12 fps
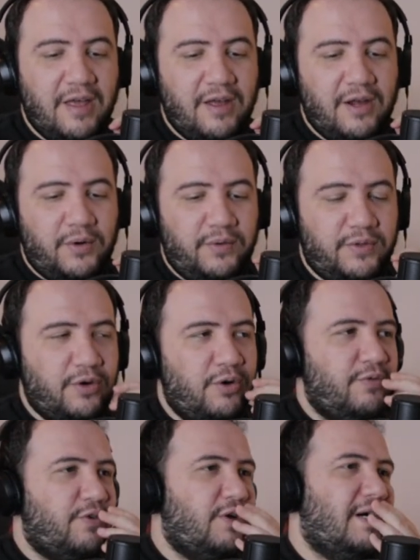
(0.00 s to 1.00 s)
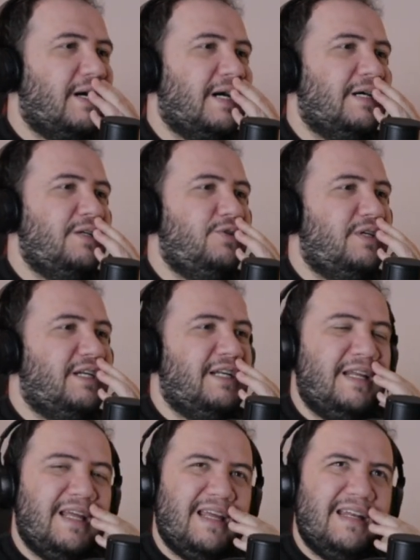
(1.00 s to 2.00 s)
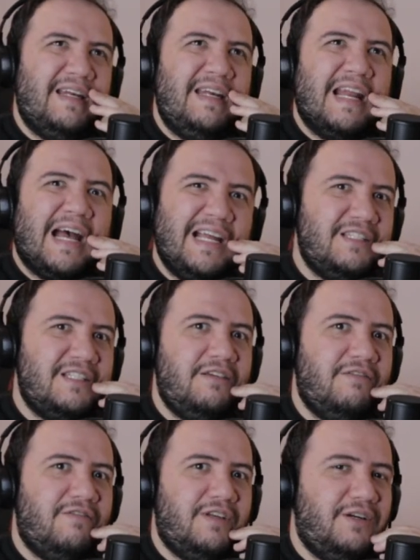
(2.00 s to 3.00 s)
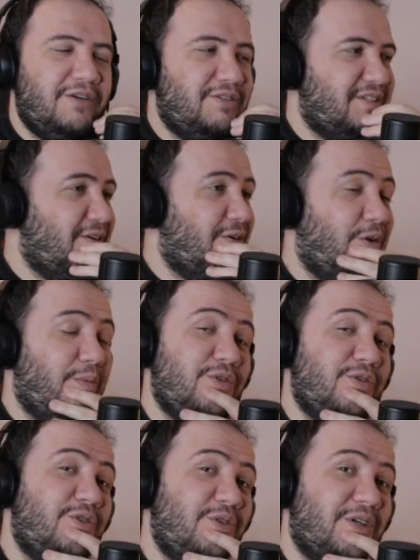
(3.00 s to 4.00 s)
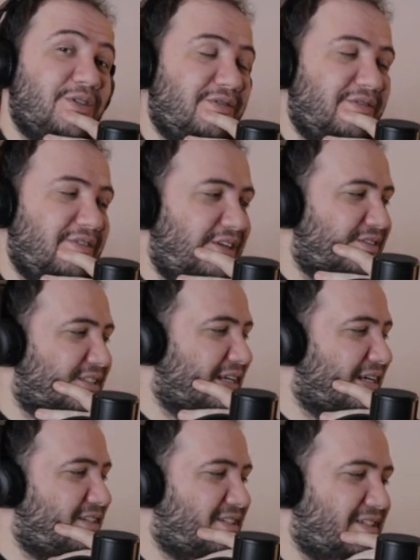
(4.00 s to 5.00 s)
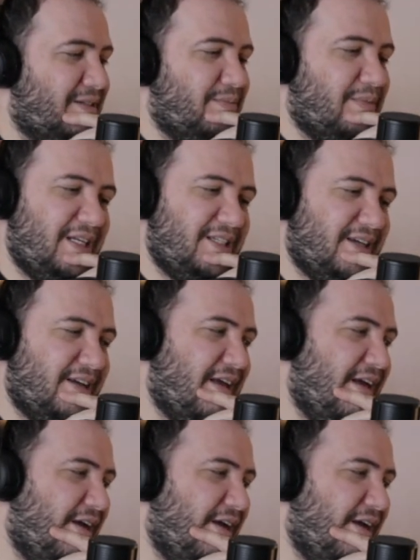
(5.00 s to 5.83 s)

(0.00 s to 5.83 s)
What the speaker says: with over 190 videos, almost 200 videos. That is amazing.